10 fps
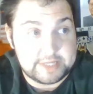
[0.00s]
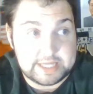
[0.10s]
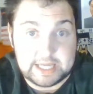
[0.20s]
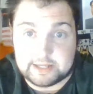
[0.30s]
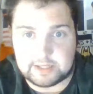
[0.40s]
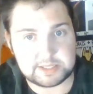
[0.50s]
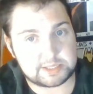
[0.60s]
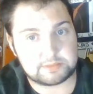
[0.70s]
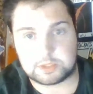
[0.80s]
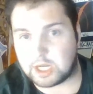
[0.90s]
again,
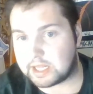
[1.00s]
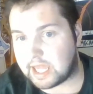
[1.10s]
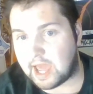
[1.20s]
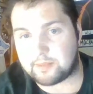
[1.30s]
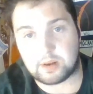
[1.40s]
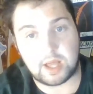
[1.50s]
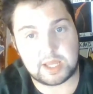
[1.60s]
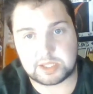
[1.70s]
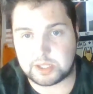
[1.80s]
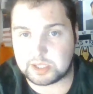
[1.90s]
let's try to
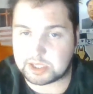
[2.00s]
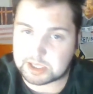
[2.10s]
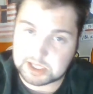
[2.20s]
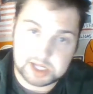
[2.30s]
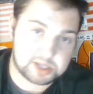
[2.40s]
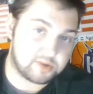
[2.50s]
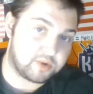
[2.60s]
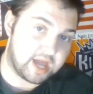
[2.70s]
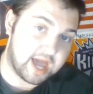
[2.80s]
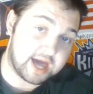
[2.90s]
capitalize on the success
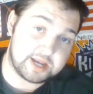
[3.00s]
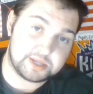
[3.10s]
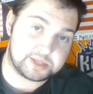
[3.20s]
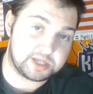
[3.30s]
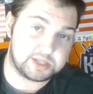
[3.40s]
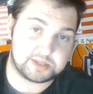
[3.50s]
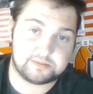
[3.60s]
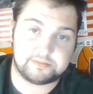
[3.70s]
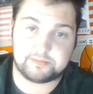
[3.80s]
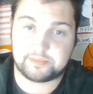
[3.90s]
that we had in
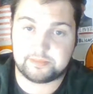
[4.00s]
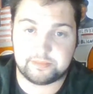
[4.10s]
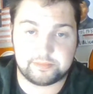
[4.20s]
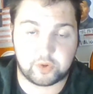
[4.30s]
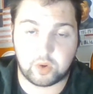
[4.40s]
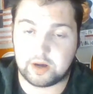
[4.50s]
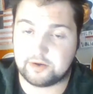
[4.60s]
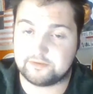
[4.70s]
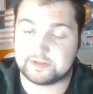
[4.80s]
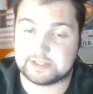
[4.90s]
season
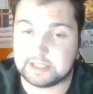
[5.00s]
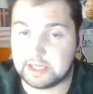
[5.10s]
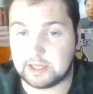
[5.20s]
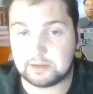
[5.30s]
12 and